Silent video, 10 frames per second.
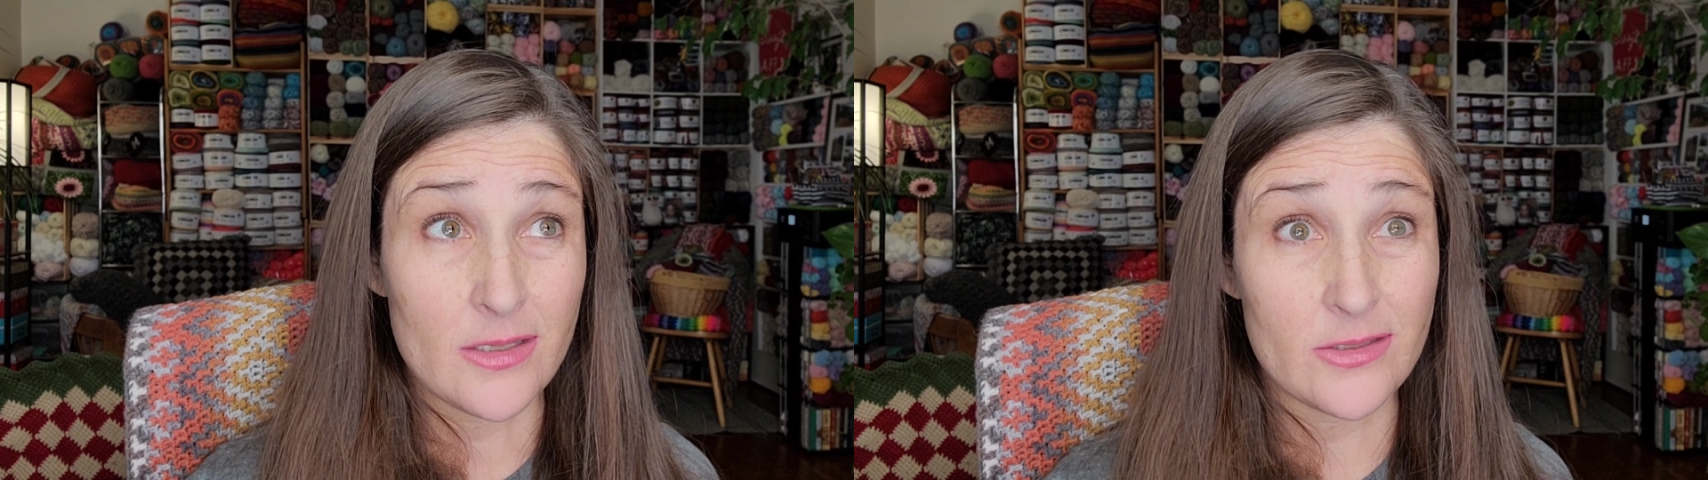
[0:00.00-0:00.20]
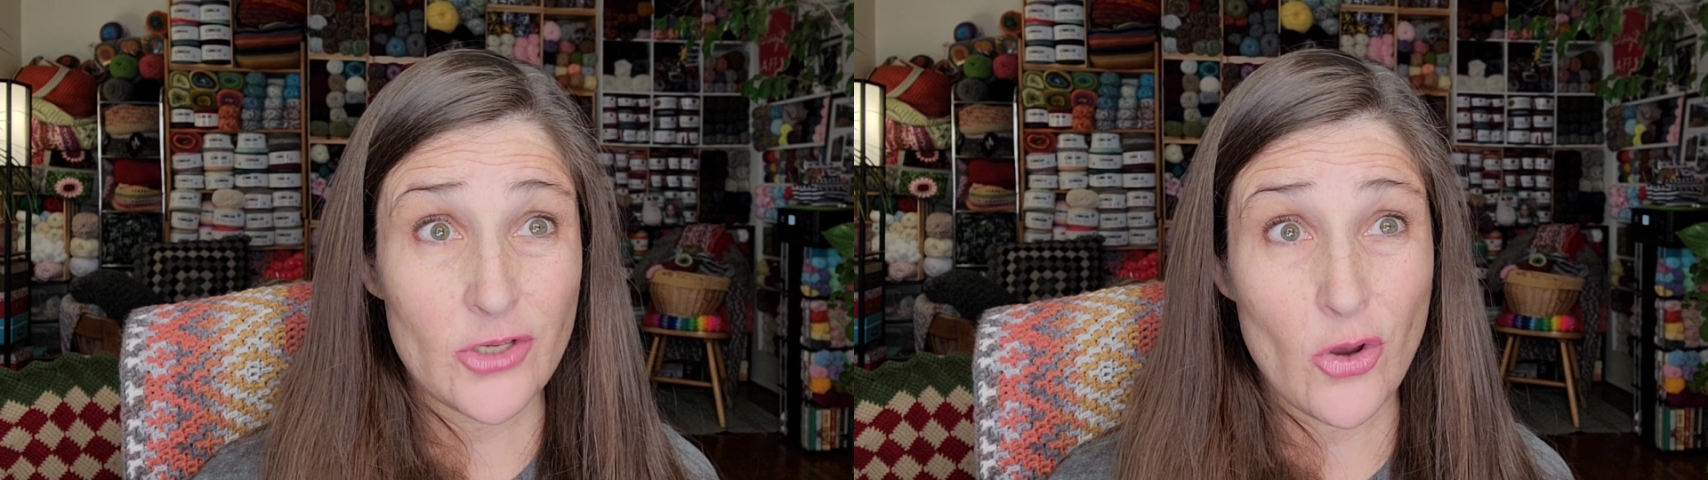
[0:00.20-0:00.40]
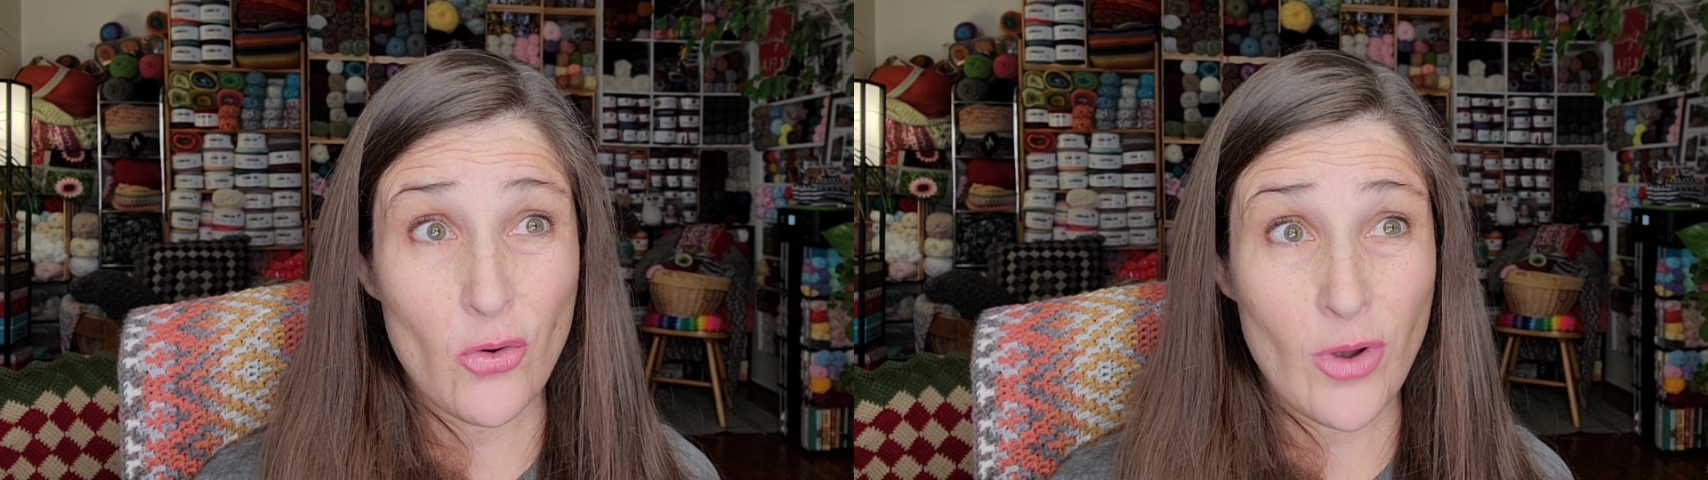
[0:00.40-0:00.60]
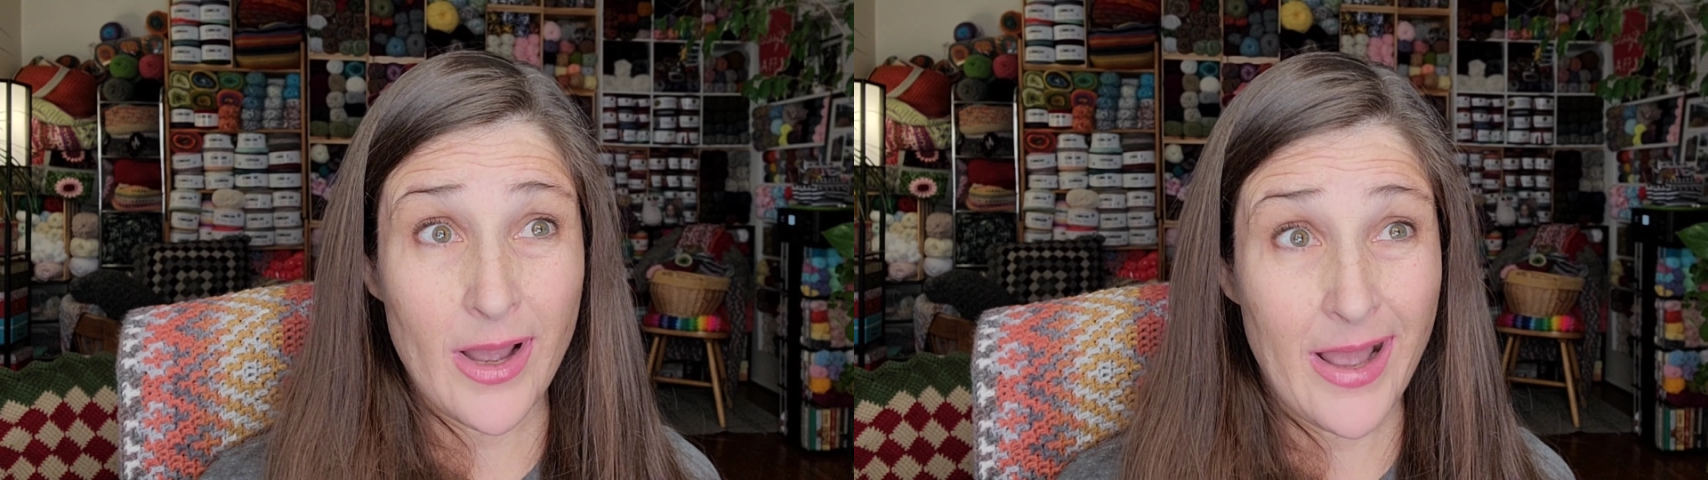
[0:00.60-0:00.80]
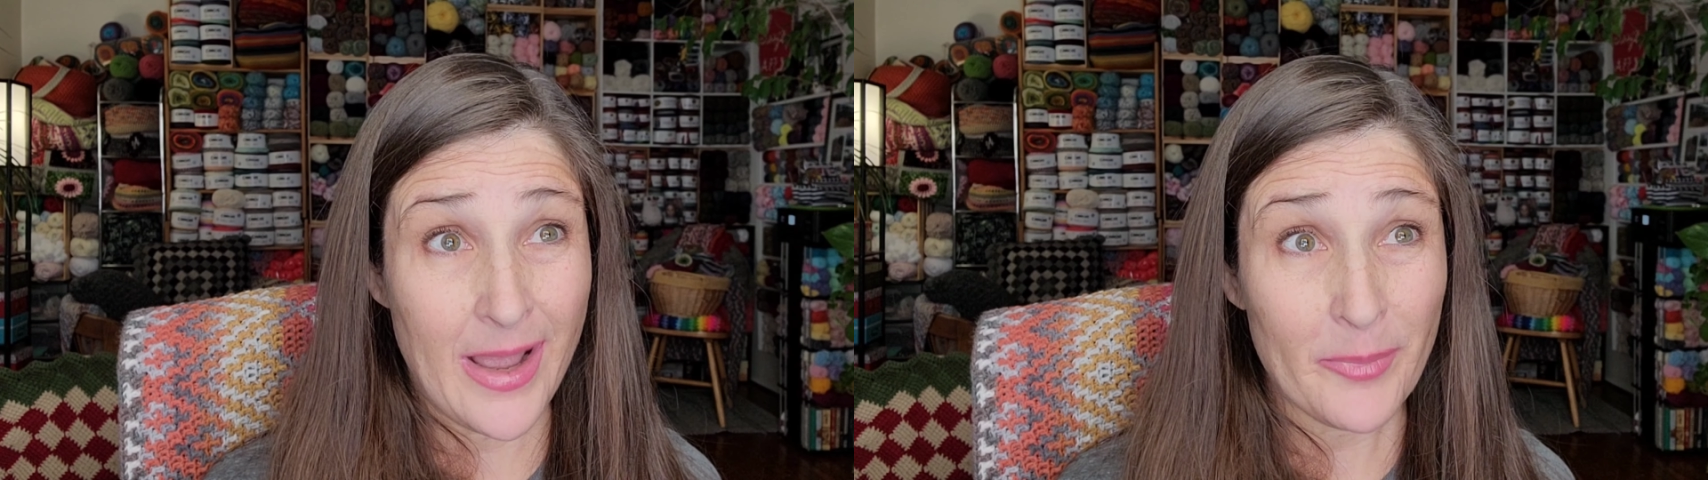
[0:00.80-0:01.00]
So
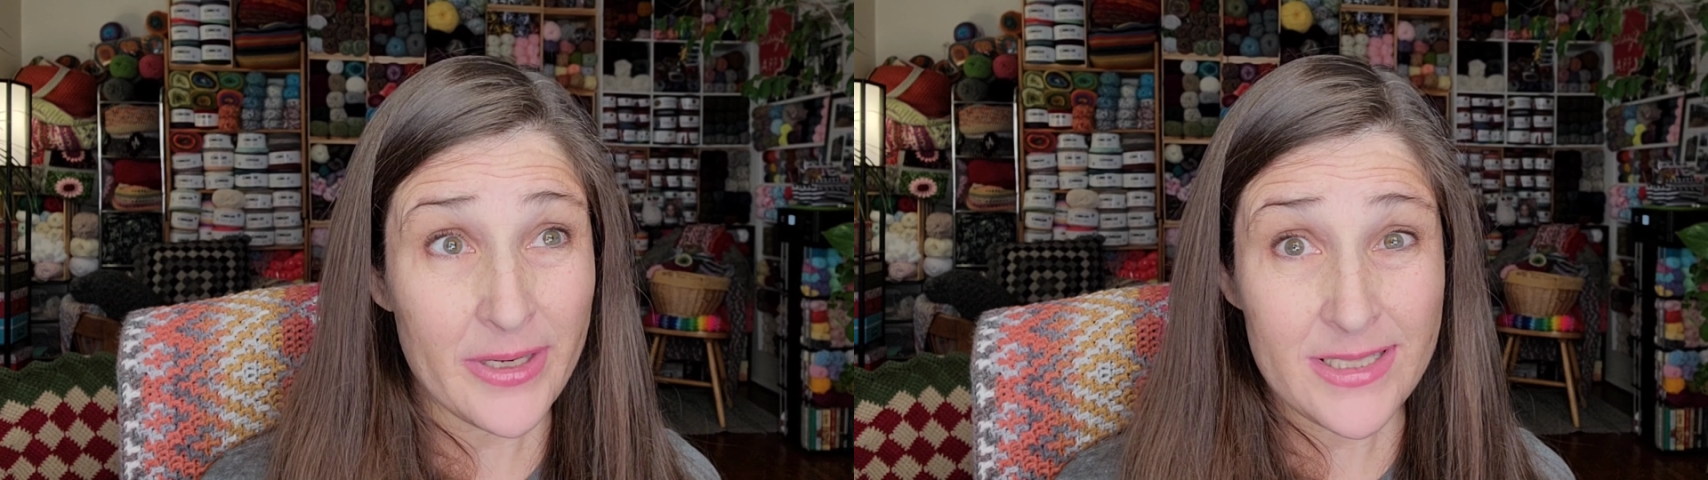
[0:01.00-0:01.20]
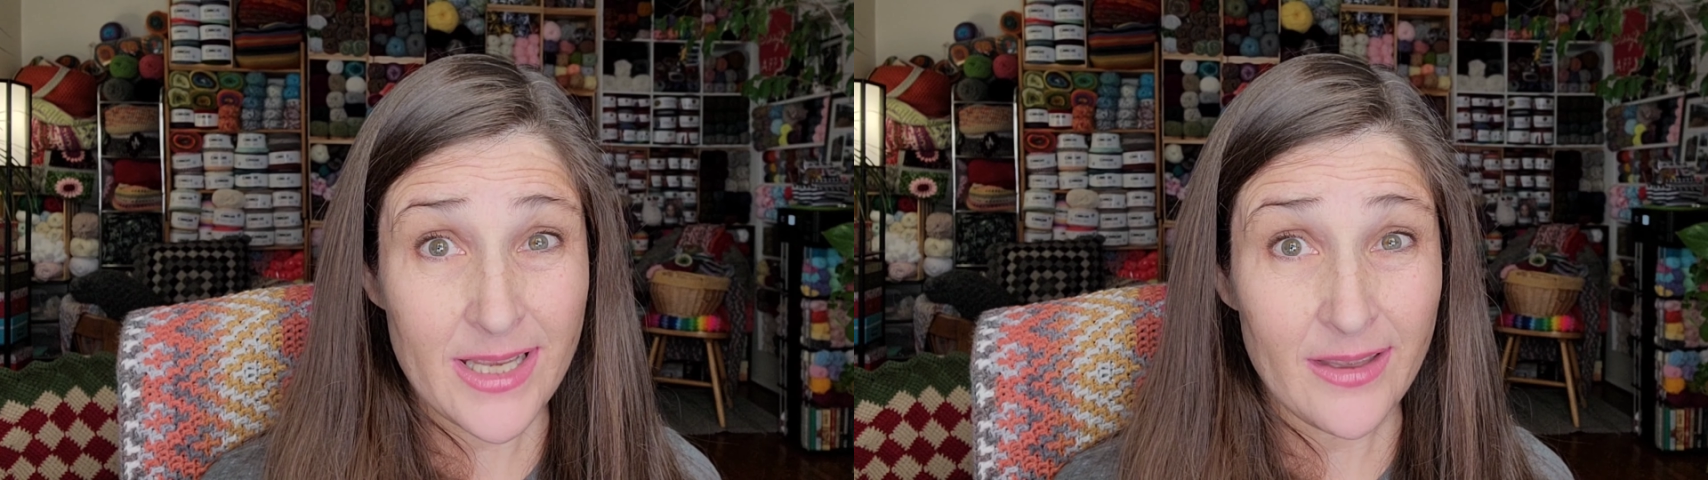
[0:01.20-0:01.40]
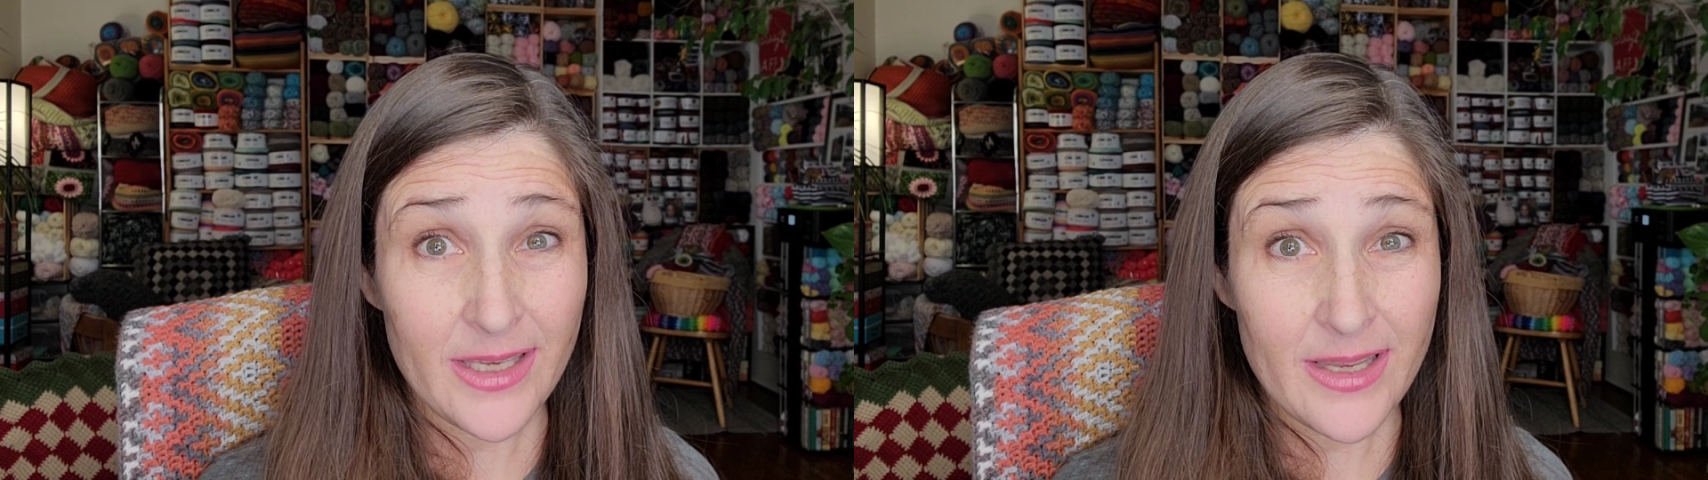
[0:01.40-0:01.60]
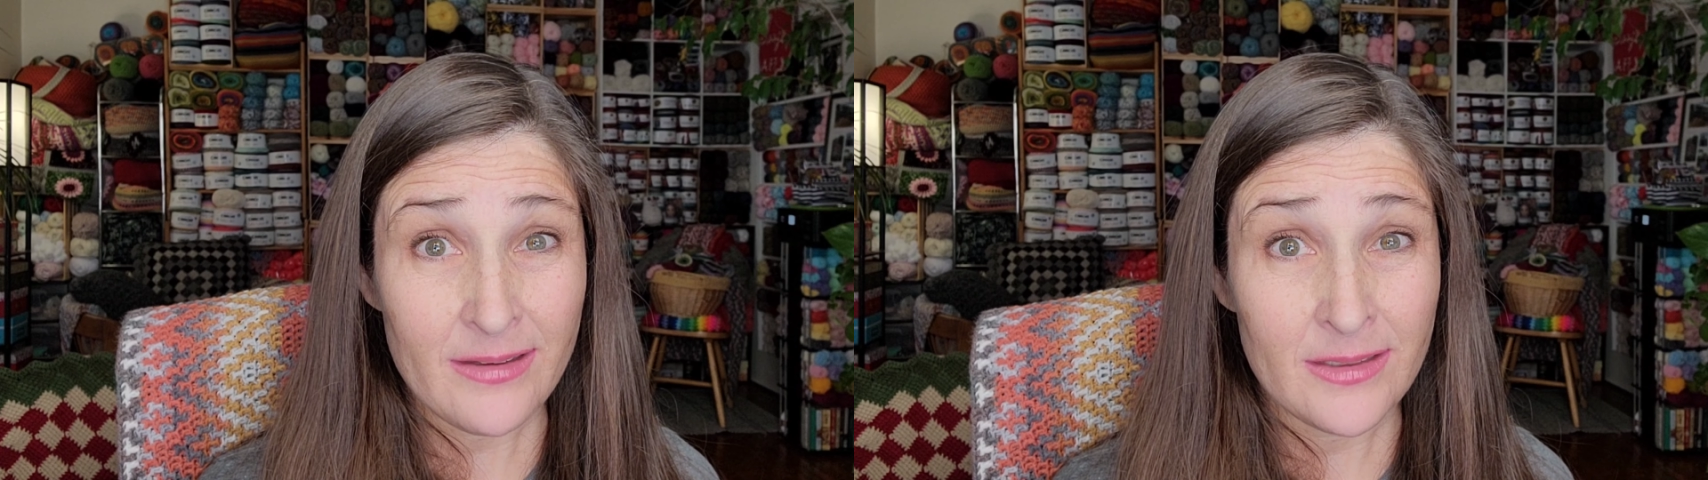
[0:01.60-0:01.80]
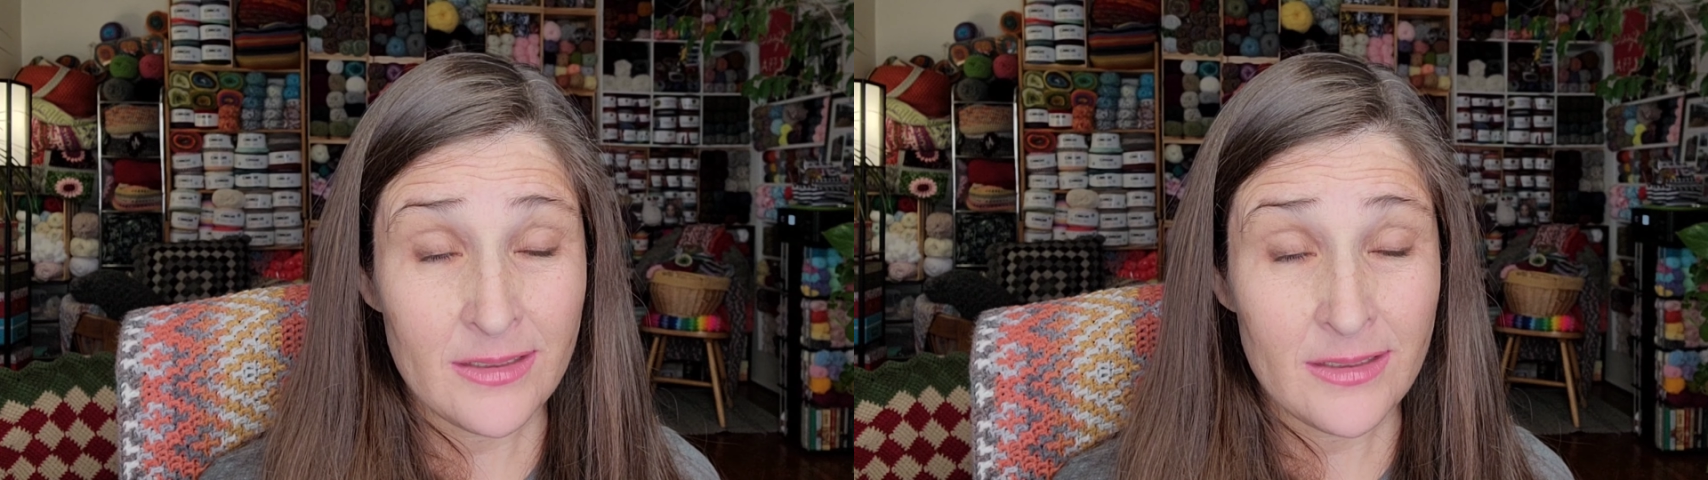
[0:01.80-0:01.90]
I'm going to tell you